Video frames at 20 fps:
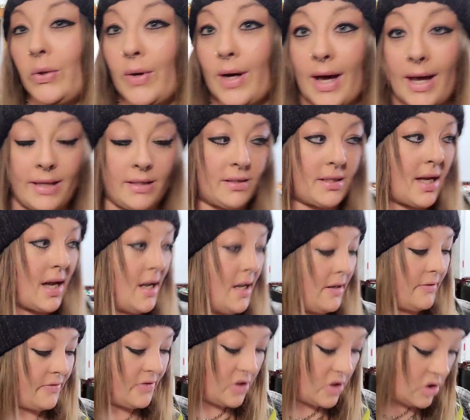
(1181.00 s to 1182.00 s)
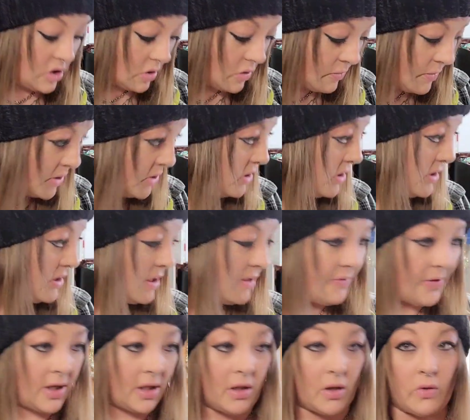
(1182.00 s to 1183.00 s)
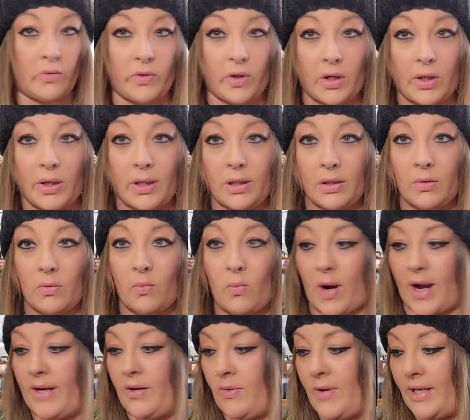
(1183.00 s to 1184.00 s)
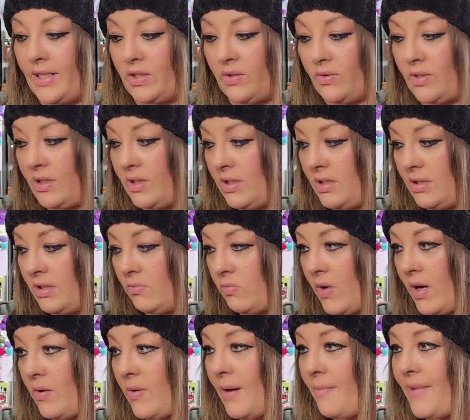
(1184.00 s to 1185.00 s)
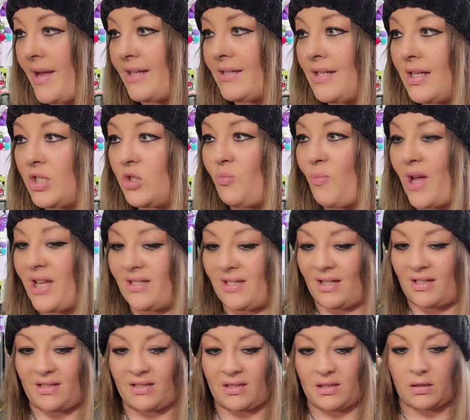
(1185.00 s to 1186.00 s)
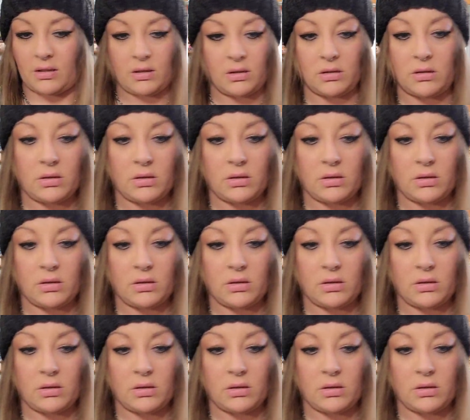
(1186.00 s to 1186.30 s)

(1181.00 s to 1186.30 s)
You guys, I have so much stuff all over. Why do I do this? Why do I make such messes?